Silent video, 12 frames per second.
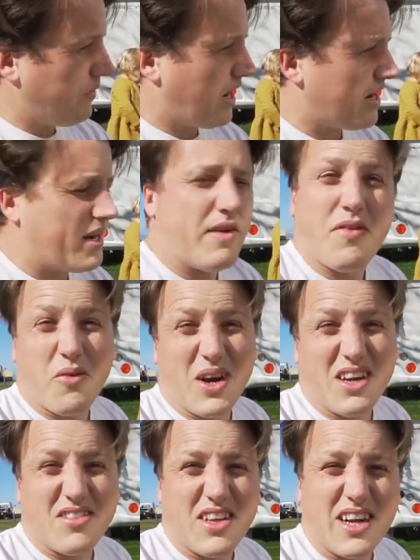I don't have that
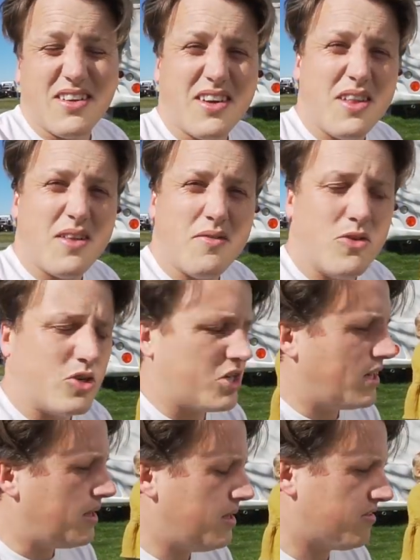real estate underneath,
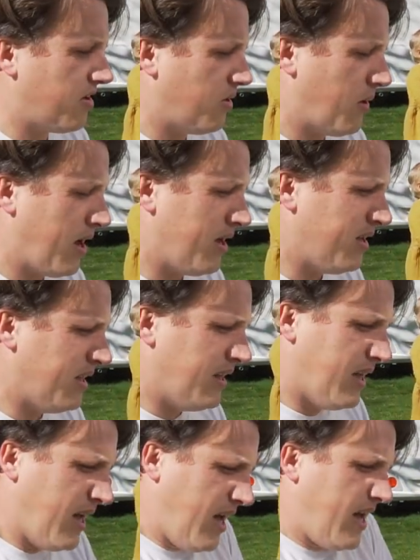unfortunately, so
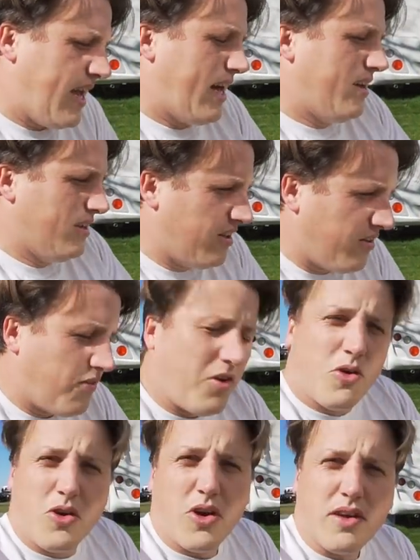yeah, a
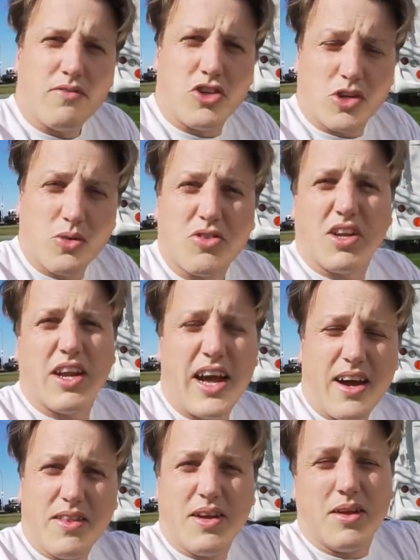few kind of jiggles in and
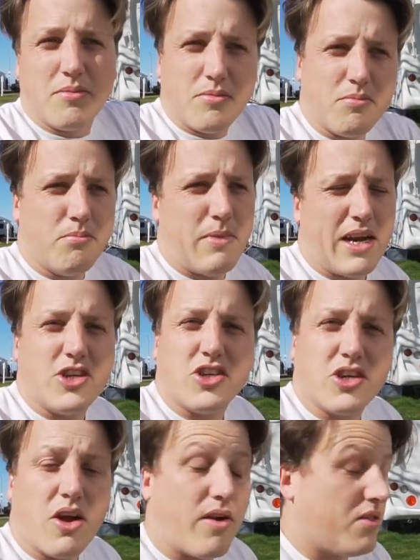out, and then it managed
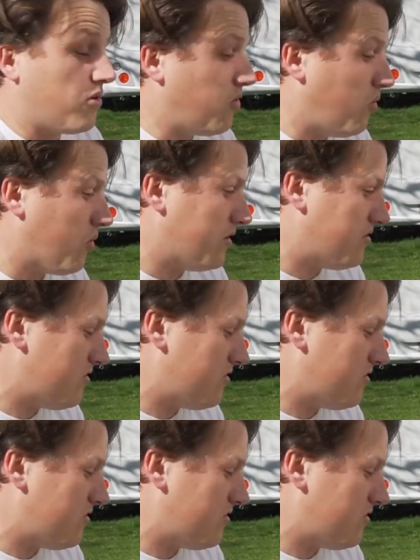to go around the corner,